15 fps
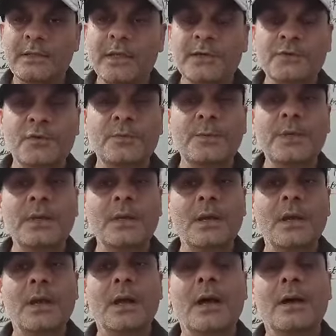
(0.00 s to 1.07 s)
there should
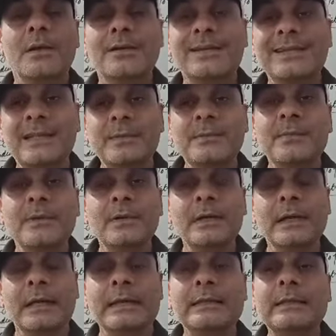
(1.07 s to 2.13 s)
be a
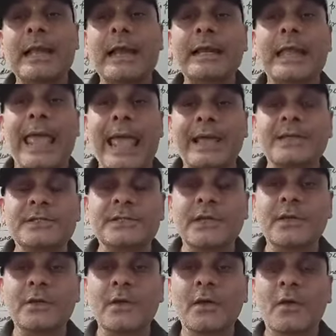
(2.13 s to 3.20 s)
rhythm in that
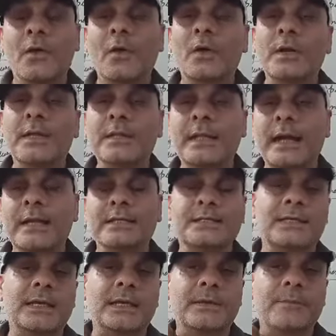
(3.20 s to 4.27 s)
action or in that
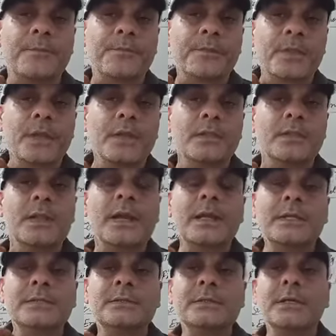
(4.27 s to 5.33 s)
skill. That
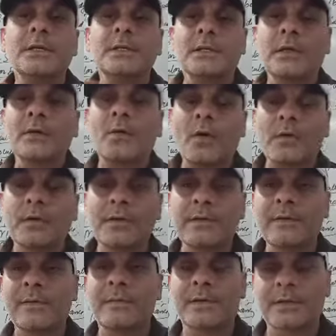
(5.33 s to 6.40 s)
is the
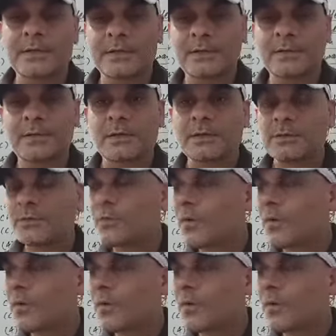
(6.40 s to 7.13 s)
coordinative ability. So